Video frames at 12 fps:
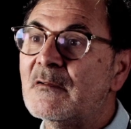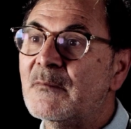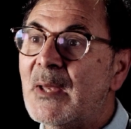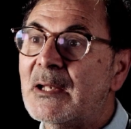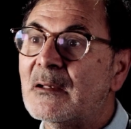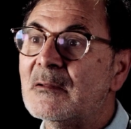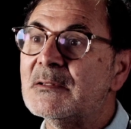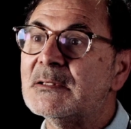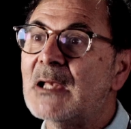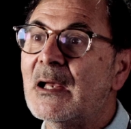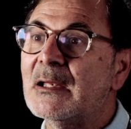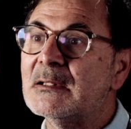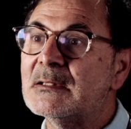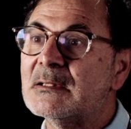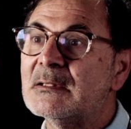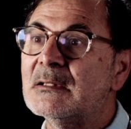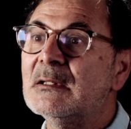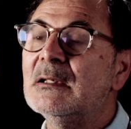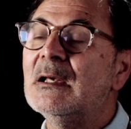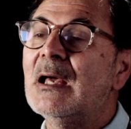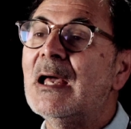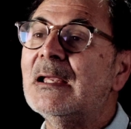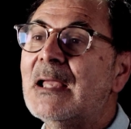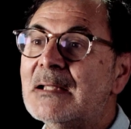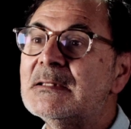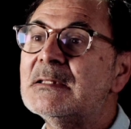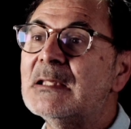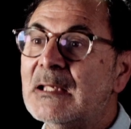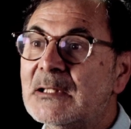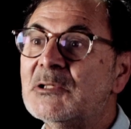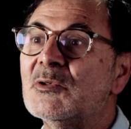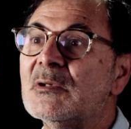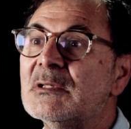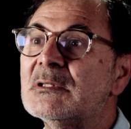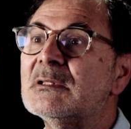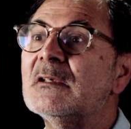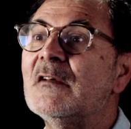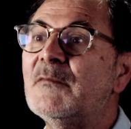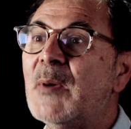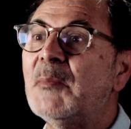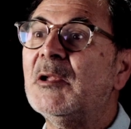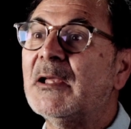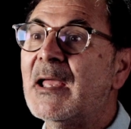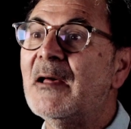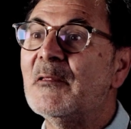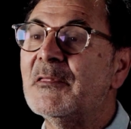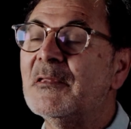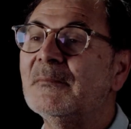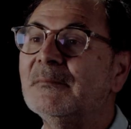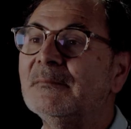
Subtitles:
of medical science against the interests of public health.